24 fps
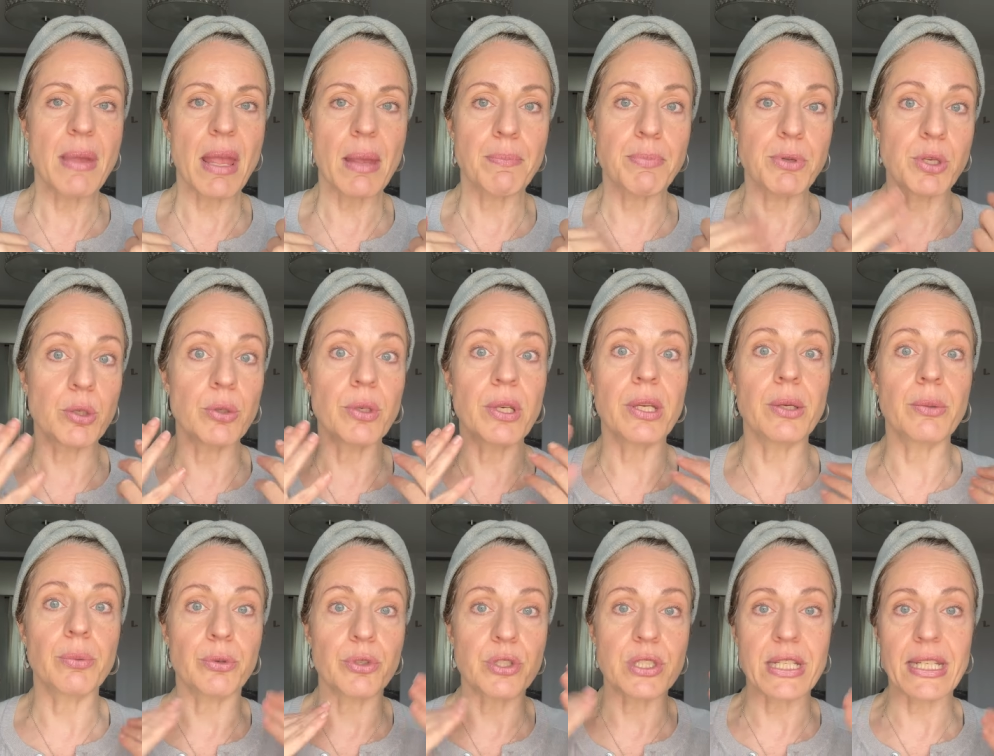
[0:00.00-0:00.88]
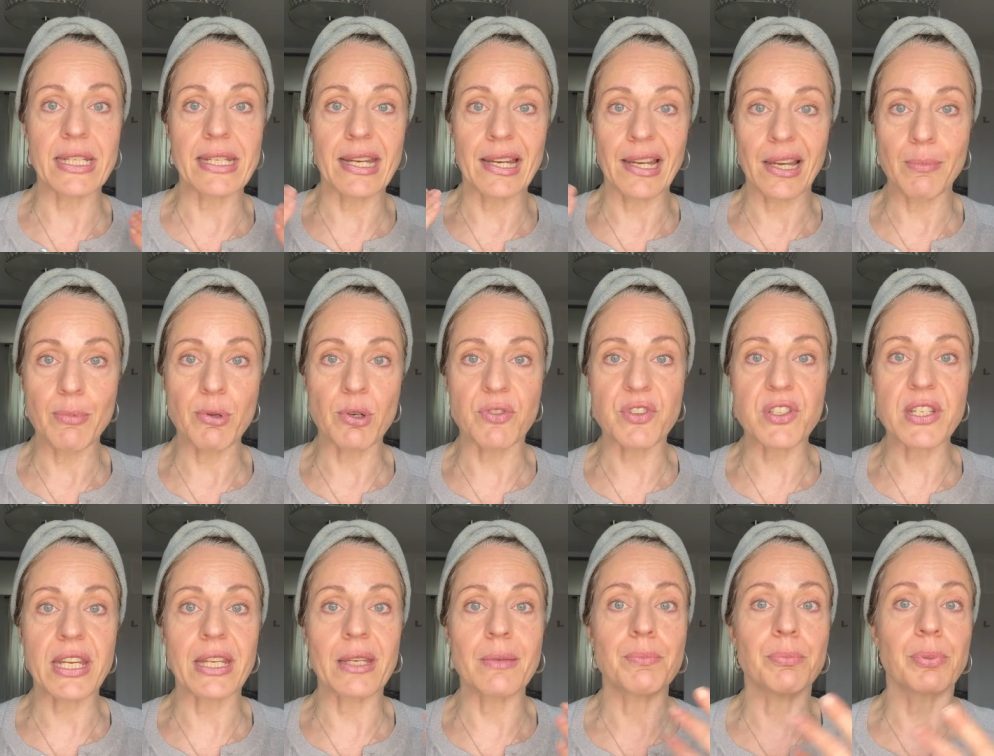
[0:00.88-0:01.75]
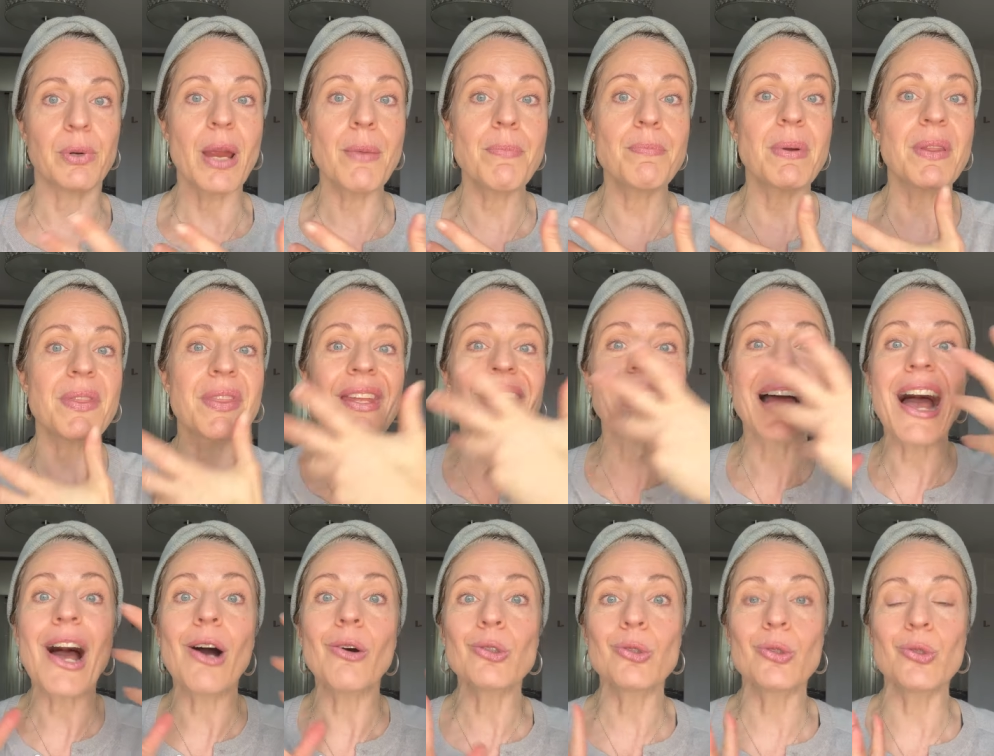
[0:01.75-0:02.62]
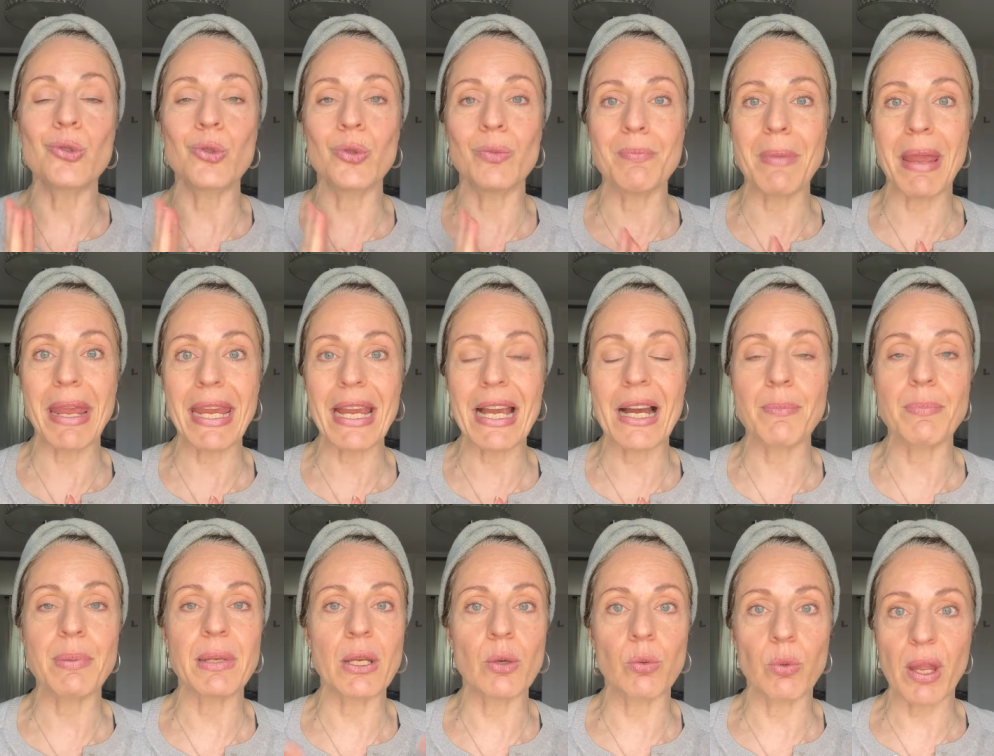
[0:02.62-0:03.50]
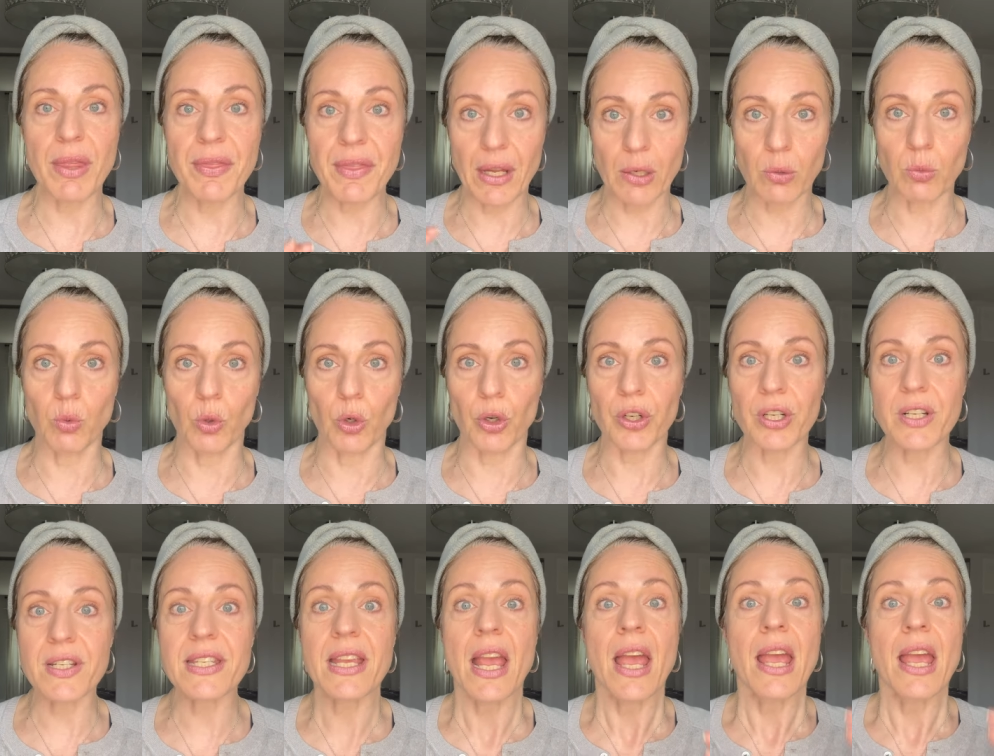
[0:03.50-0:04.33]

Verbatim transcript: a beauty routine a little bit of skin prep but then how to do makeup in a way that works